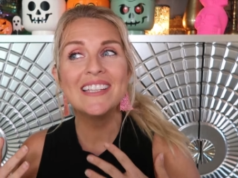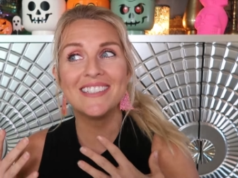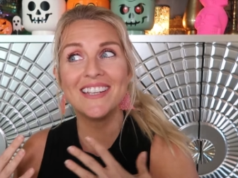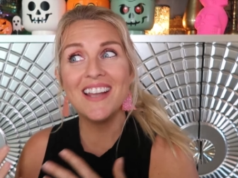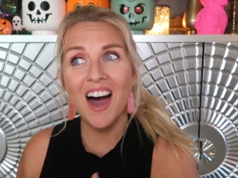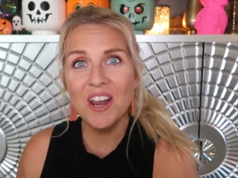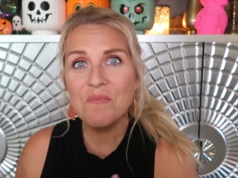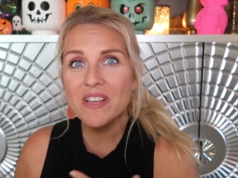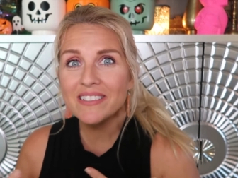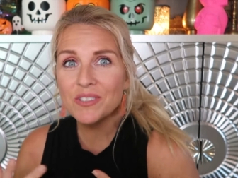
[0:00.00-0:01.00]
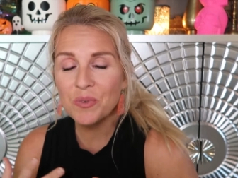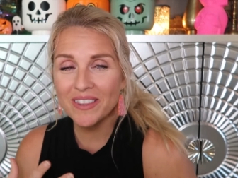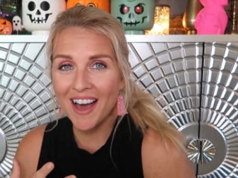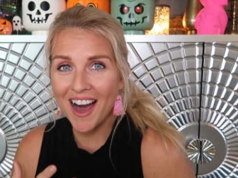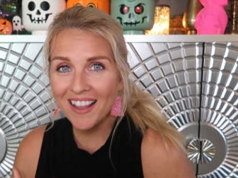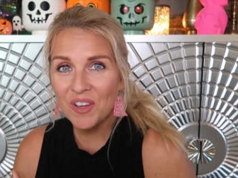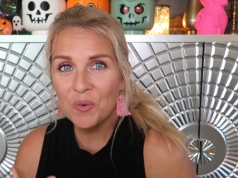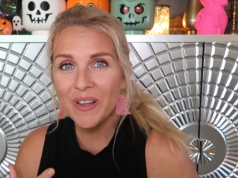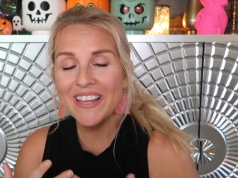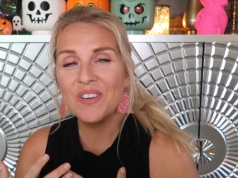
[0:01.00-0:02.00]
synonymous with
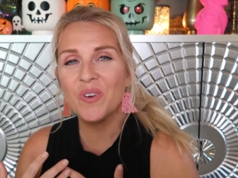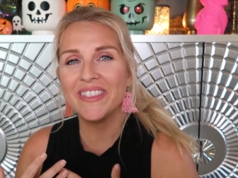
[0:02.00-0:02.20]
Halloween,